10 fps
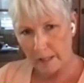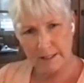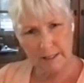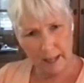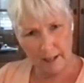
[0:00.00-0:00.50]

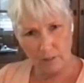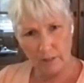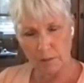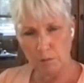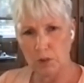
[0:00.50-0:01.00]

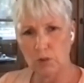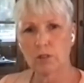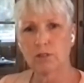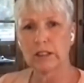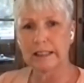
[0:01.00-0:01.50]
Sound, the
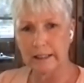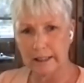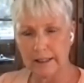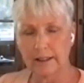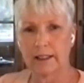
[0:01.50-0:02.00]
beautiful
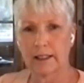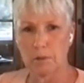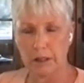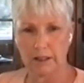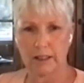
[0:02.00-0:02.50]
healing
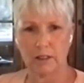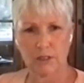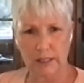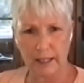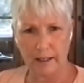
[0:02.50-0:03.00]
ability of
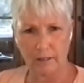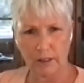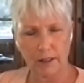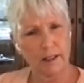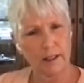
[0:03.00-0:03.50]
sound.
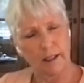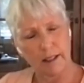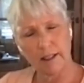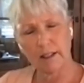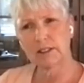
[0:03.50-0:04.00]

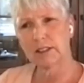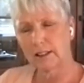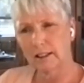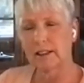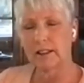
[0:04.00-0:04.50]
And I was
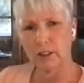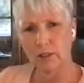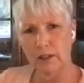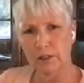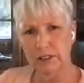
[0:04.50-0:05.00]
like,
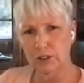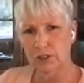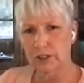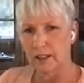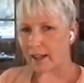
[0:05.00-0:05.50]
that was
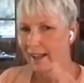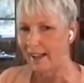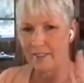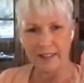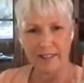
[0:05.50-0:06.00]
interesting.
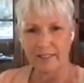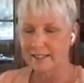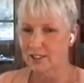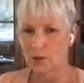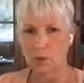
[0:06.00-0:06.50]
And then
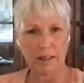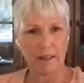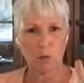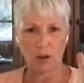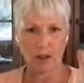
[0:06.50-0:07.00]
that's the way
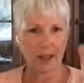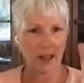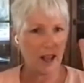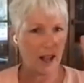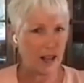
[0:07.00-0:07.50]
they work.
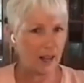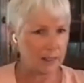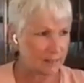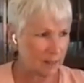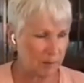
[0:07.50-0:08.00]

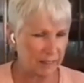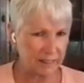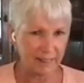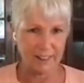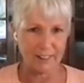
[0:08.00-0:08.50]
Something
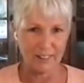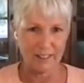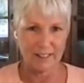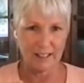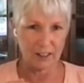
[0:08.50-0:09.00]
here,
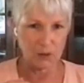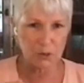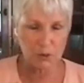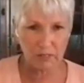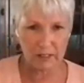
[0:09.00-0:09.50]
a
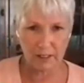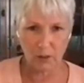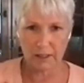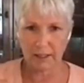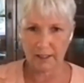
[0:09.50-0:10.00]
YouTube
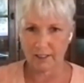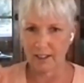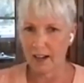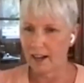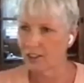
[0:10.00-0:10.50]
video
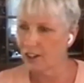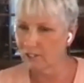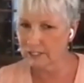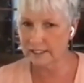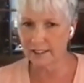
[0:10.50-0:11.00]
here, a
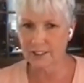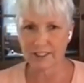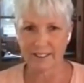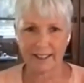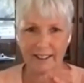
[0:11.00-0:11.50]

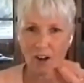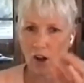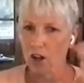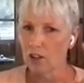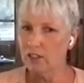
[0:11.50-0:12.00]
conversation there.
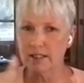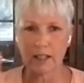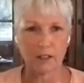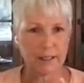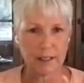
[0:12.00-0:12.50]
All the
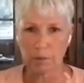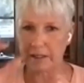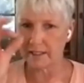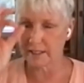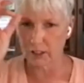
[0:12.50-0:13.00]

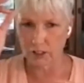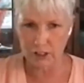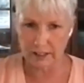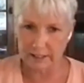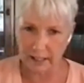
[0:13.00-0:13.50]
serendipities that are
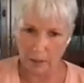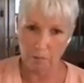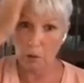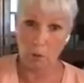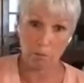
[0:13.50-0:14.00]
just, it's like
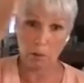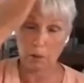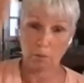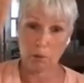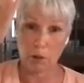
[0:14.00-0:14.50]
boom,
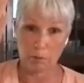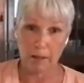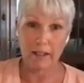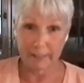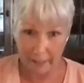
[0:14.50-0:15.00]
boom, boom.
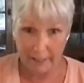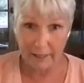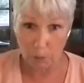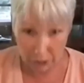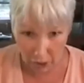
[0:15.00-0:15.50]

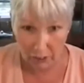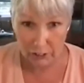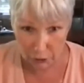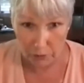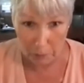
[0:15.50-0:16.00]
Kelly, we're
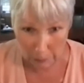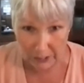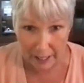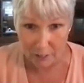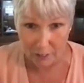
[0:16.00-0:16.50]
talking to you about
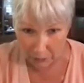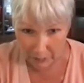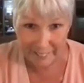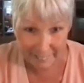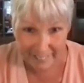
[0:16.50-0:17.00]
sound. Will
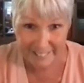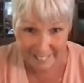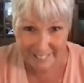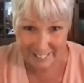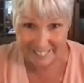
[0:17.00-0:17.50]
you catch
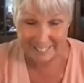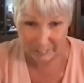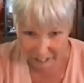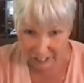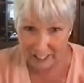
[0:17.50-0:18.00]
into this?
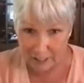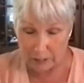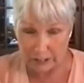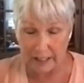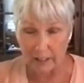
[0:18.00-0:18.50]
We're talking
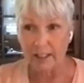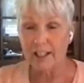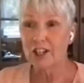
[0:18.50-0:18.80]
about sound.